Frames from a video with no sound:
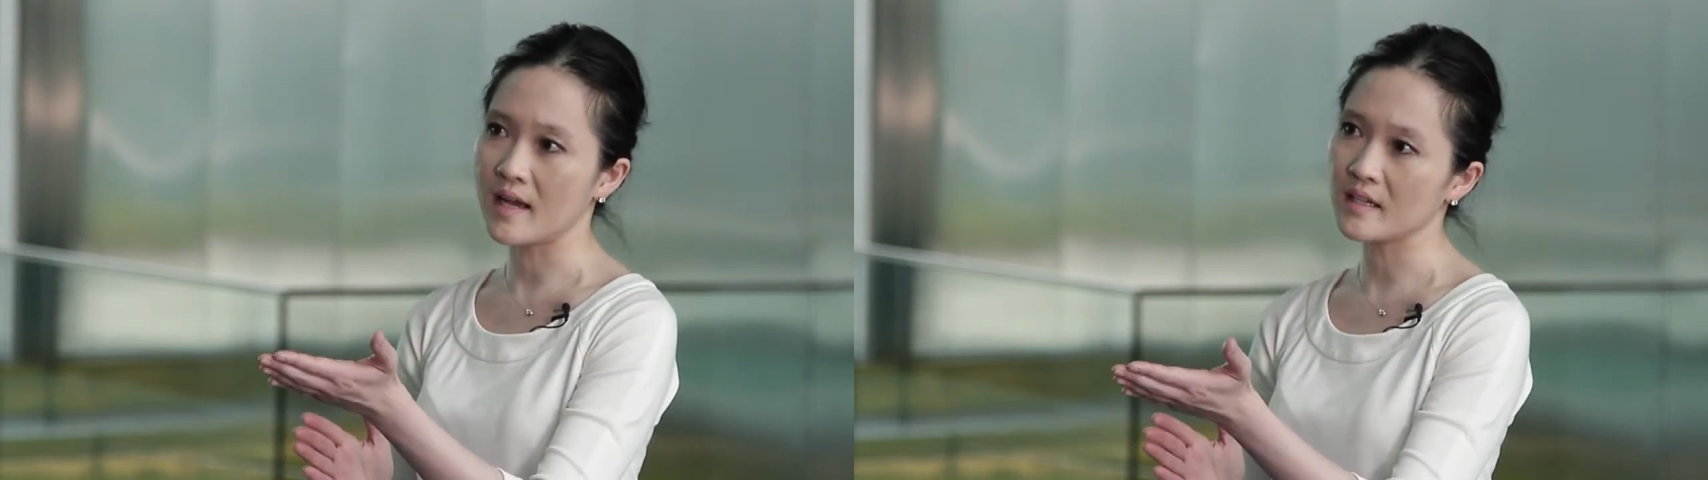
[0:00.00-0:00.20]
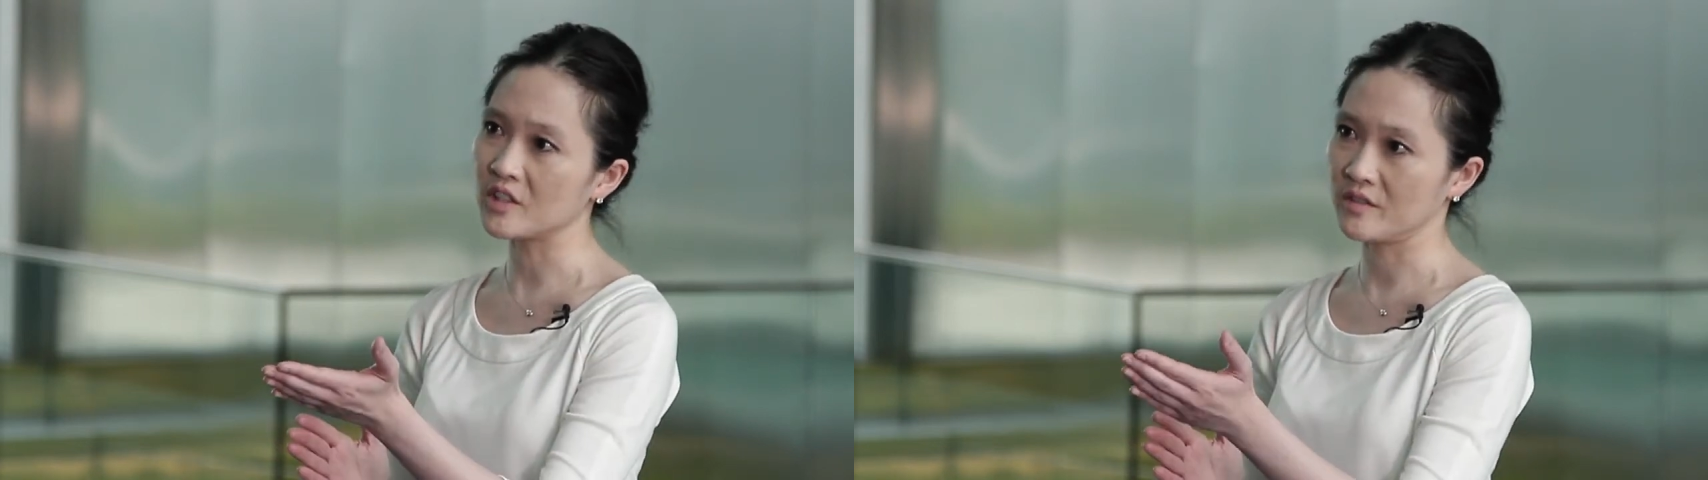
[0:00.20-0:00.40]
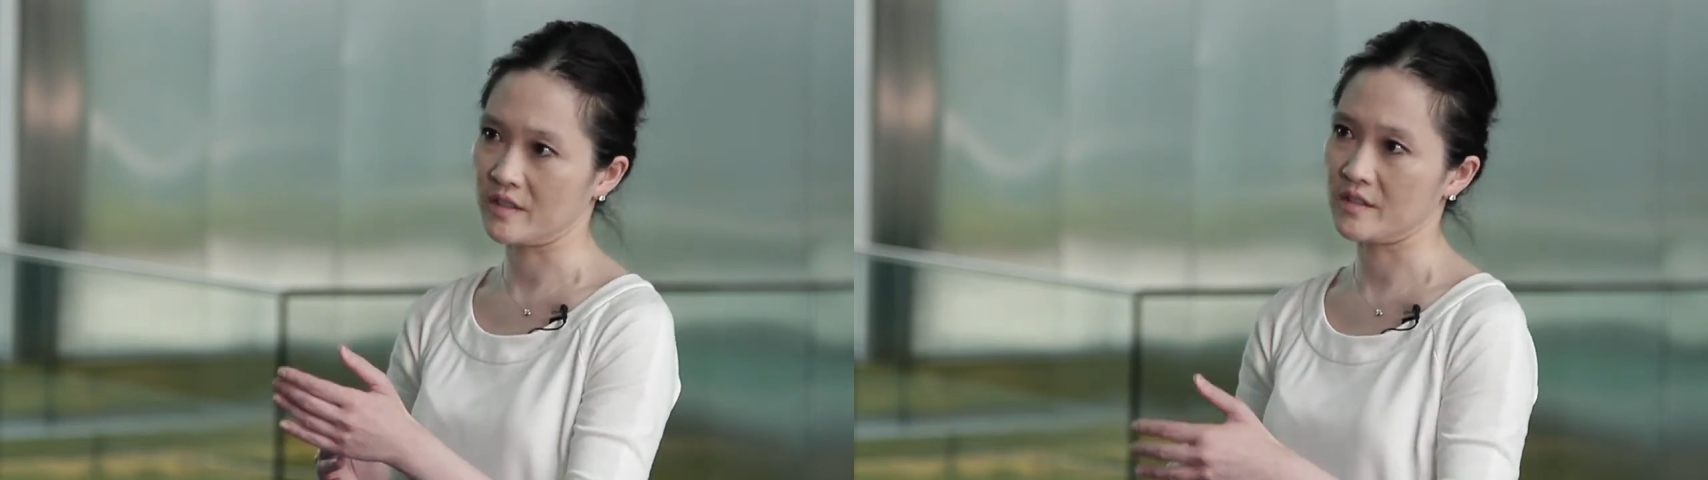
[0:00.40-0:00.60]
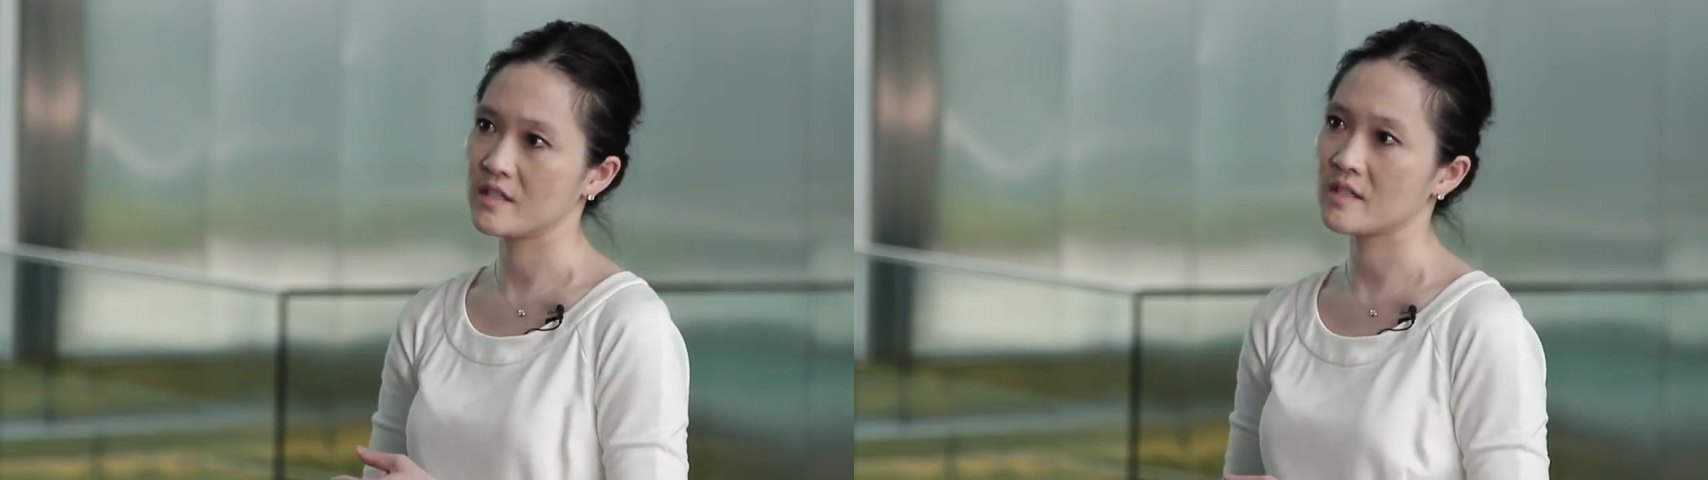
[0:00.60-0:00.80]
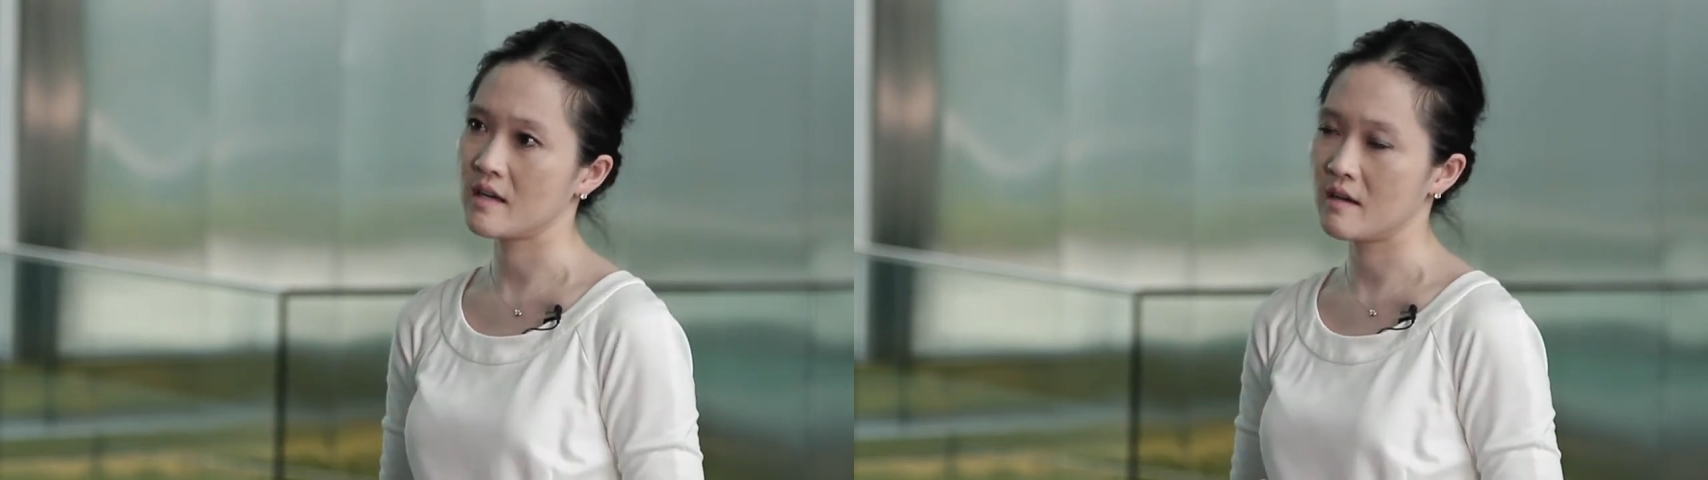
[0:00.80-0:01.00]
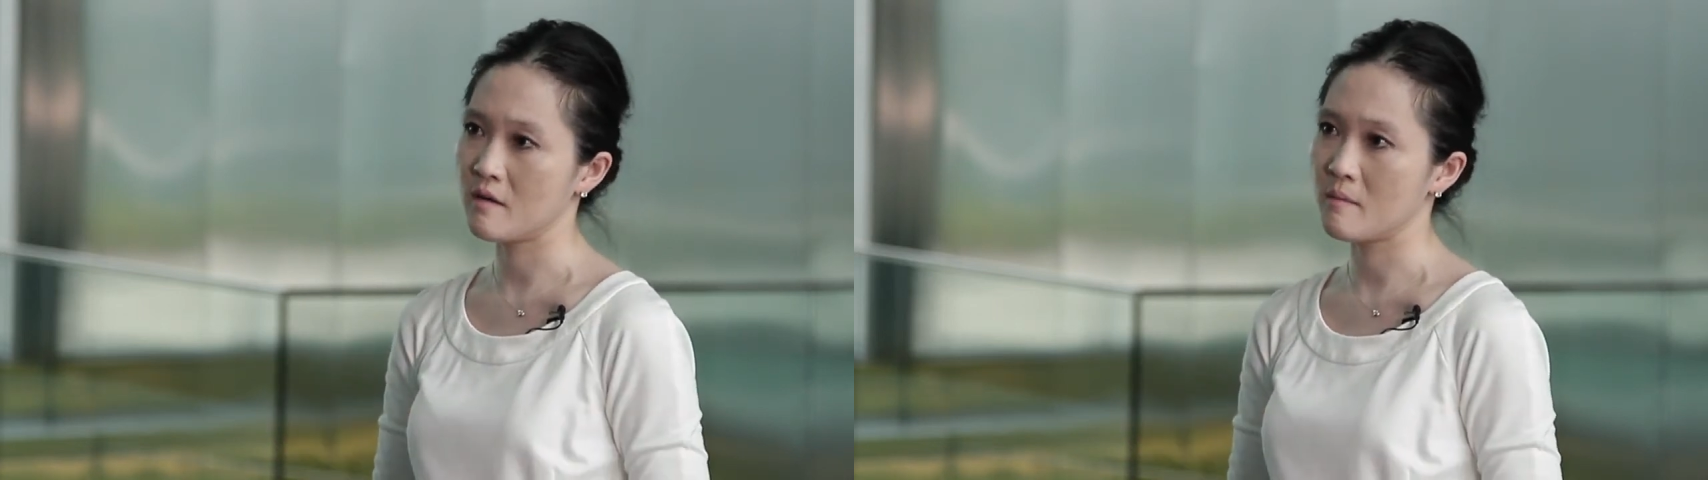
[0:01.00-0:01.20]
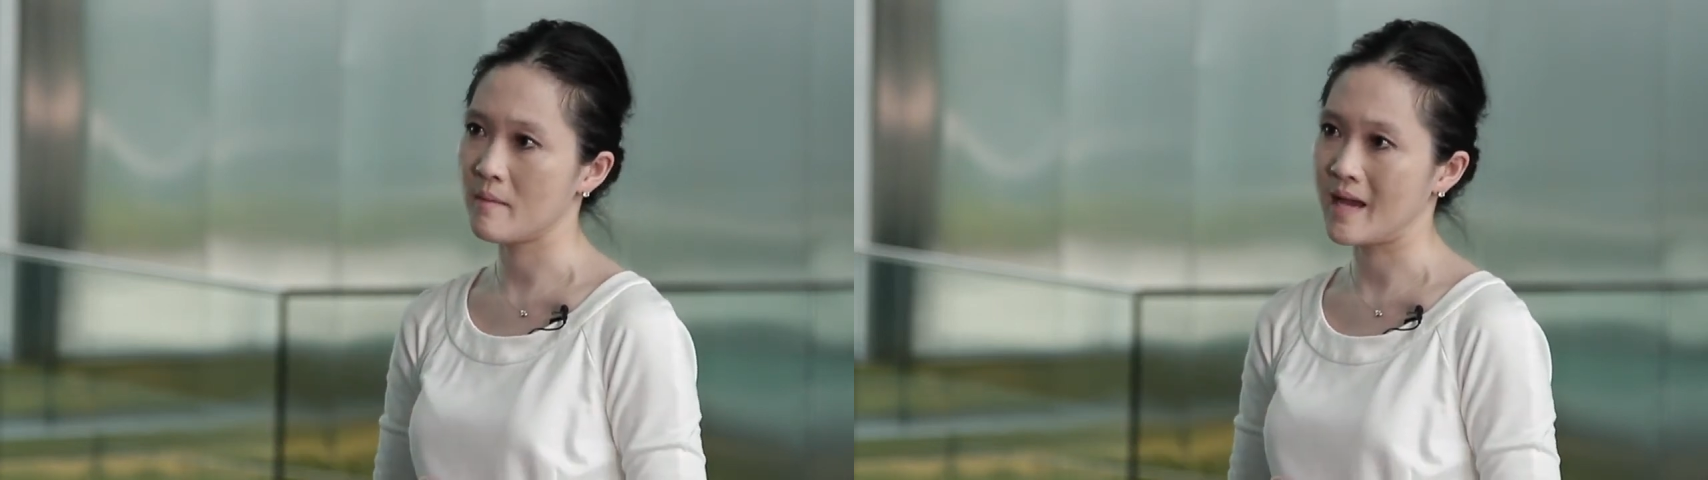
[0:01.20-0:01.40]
livelihood um,